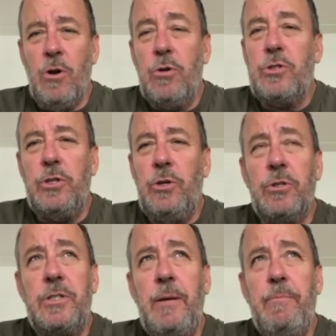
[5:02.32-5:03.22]
looked at your
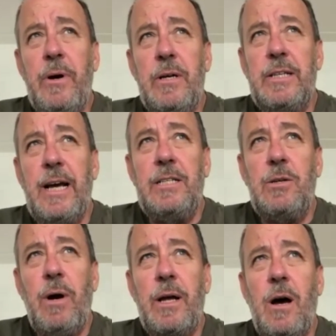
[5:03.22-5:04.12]
team per se,
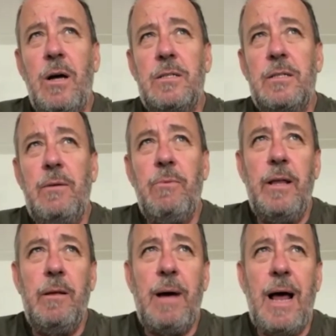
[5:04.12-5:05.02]
so I can't see where
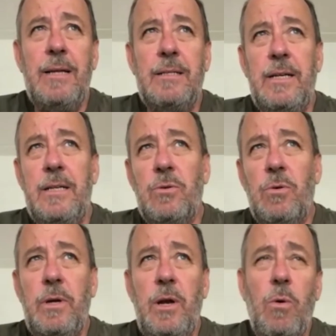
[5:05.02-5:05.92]
the balance is, or,
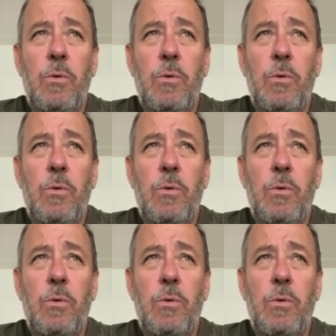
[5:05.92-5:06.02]
you know,